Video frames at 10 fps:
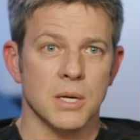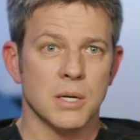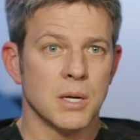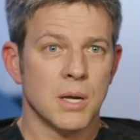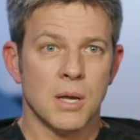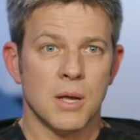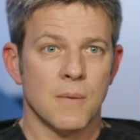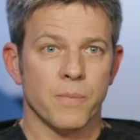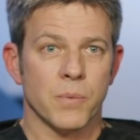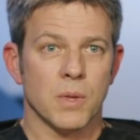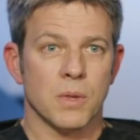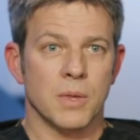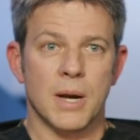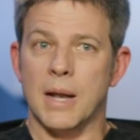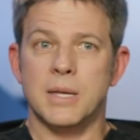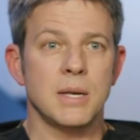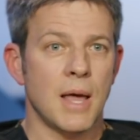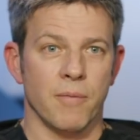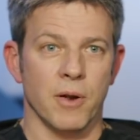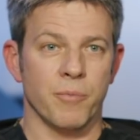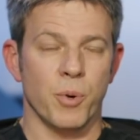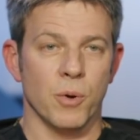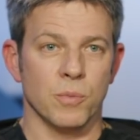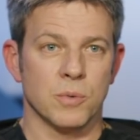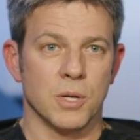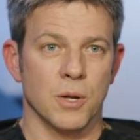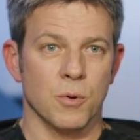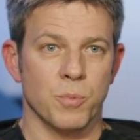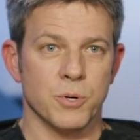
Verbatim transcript: that that I didn't have enough bone to do the